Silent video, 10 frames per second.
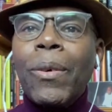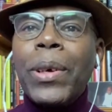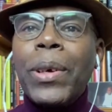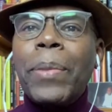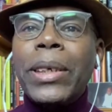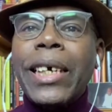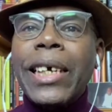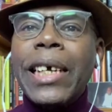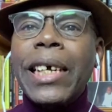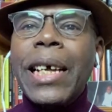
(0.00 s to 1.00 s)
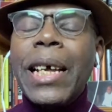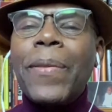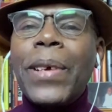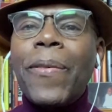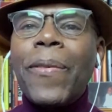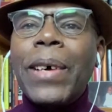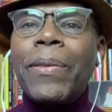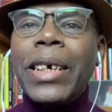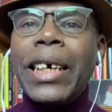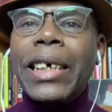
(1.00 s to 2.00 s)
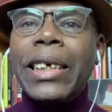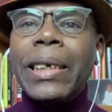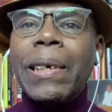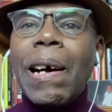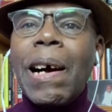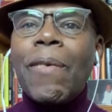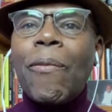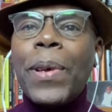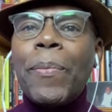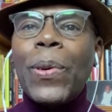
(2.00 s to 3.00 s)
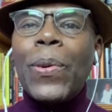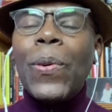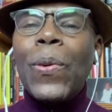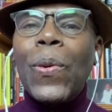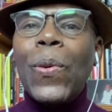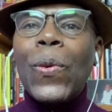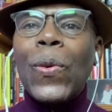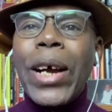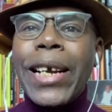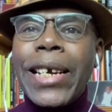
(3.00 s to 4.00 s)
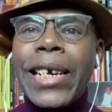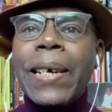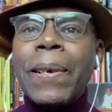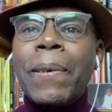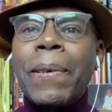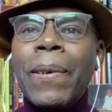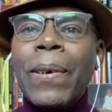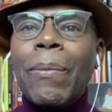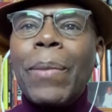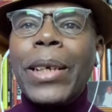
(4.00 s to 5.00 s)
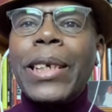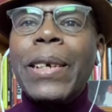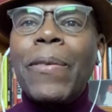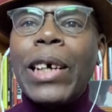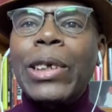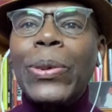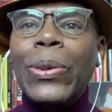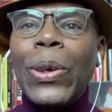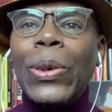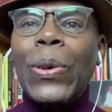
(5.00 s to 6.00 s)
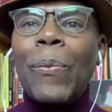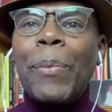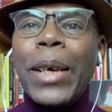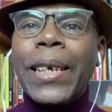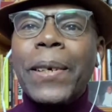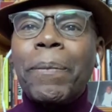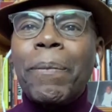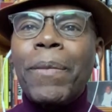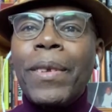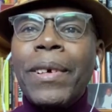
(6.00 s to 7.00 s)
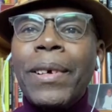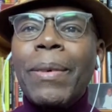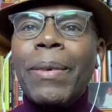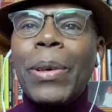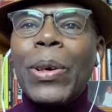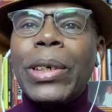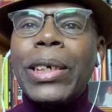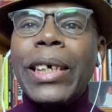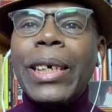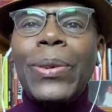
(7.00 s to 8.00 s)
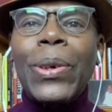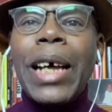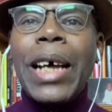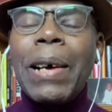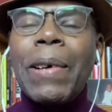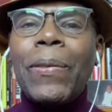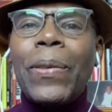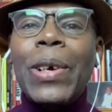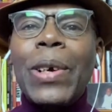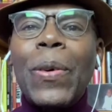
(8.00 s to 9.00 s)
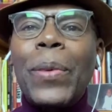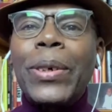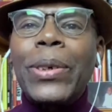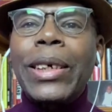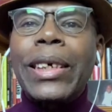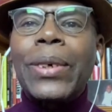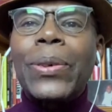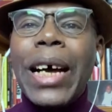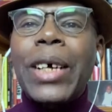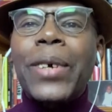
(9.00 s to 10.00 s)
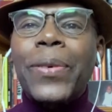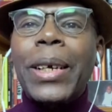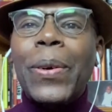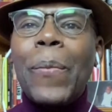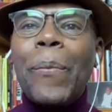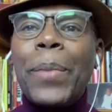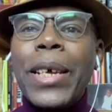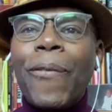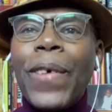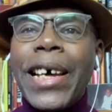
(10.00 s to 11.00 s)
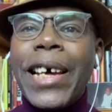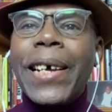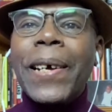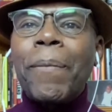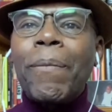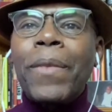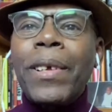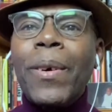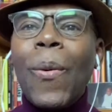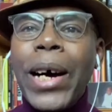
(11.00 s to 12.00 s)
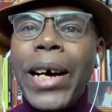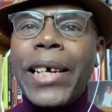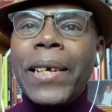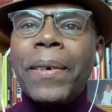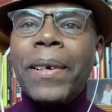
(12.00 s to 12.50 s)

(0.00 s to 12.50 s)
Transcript: we basically every 5 years have people who run, but in fact do not compete because they do not have an opportunity to actually compete fairly. Why?